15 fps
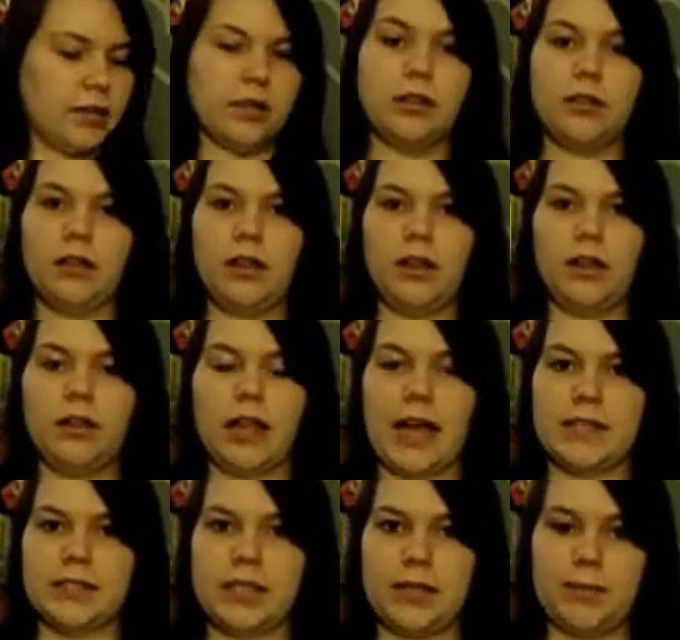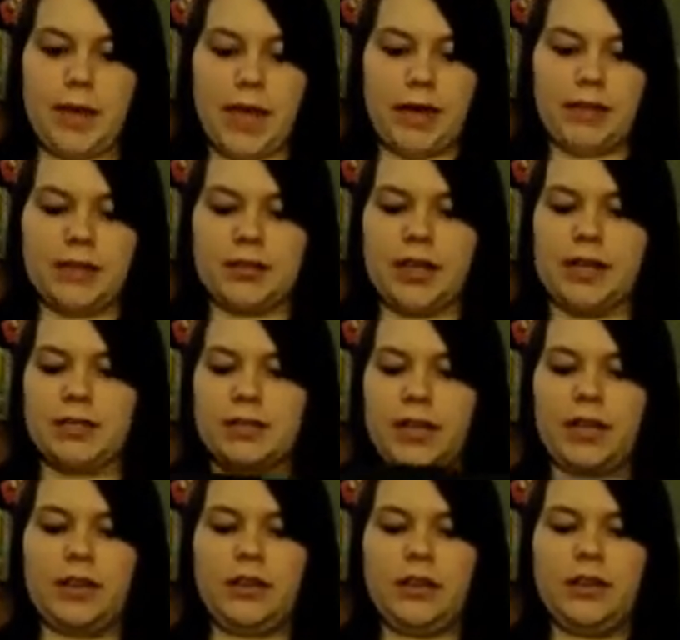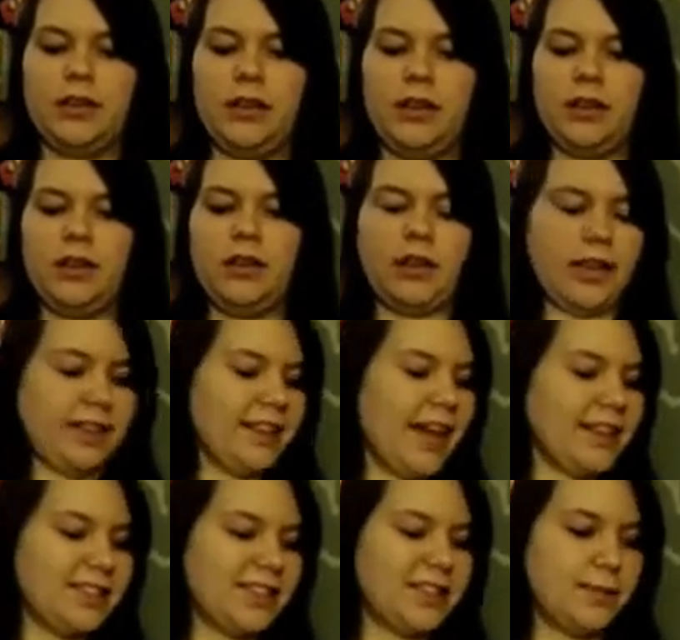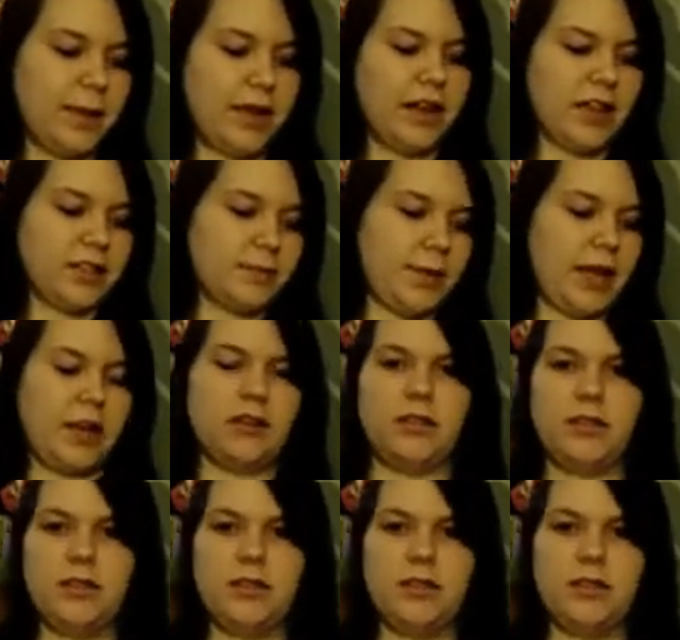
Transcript: The elasticy band. This has like, like that's the spandex band,